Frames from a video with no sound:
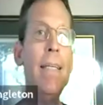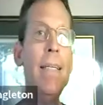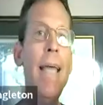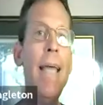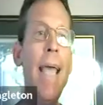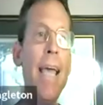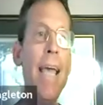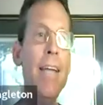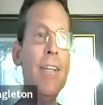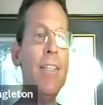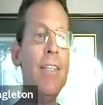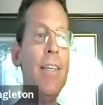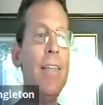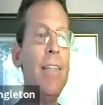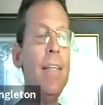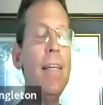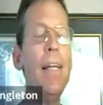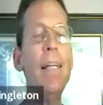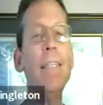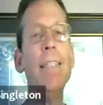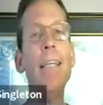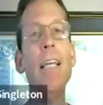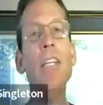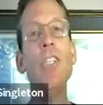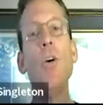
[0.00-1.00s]
is an agency of the
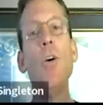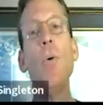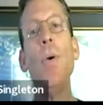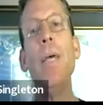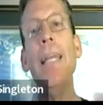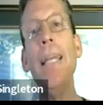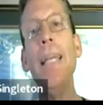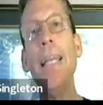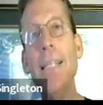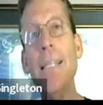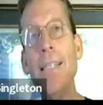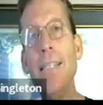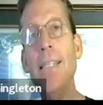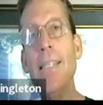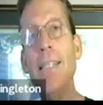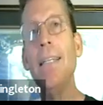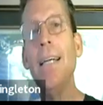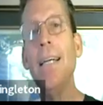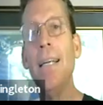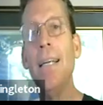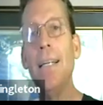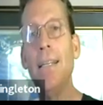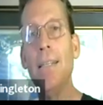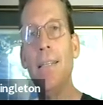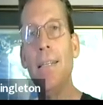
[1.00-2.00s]
United States? So it is the
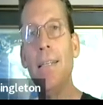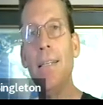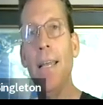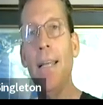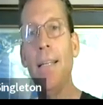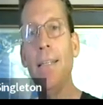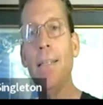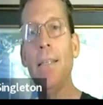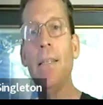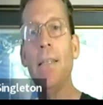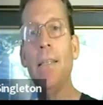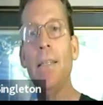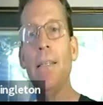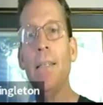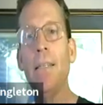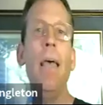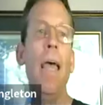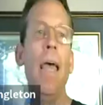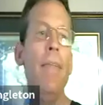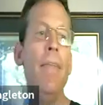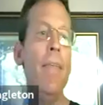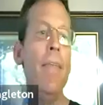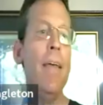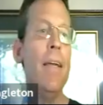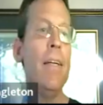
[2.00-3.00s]
United States,
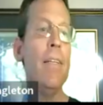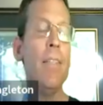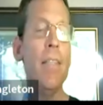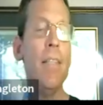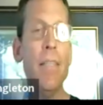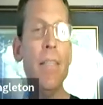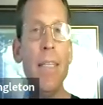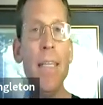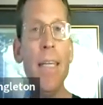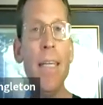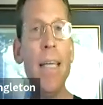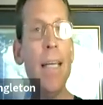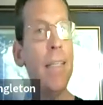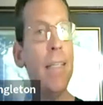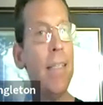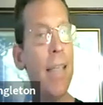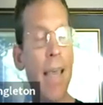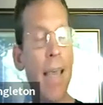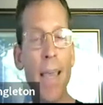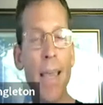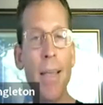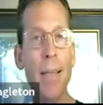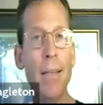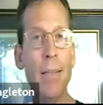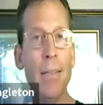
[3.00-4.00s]
and then it's the T S
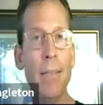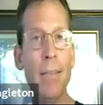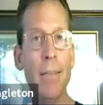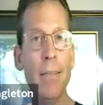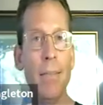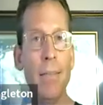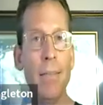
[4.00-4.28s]
A,